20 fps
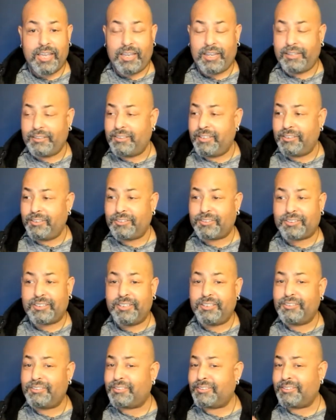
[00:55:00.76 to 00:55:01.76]
there's
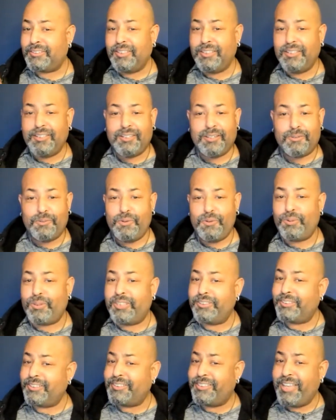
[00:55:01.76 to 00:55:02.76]

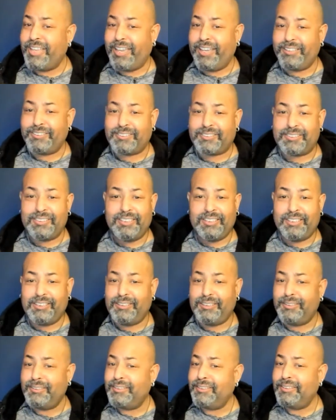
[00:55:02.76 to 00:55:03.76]
a dance
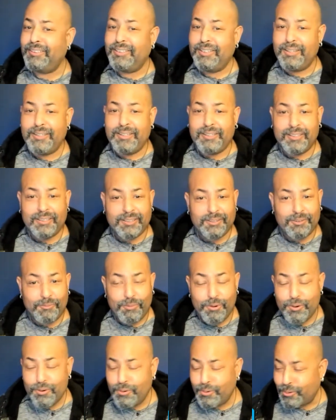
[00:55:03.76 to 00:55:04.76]
scene.
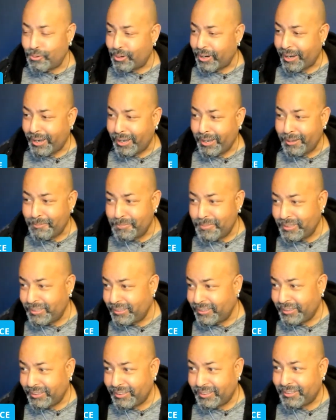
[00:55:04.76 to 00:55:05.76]
Woo, have me
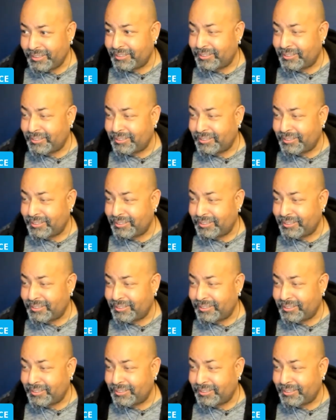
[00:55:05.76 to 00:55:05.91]
in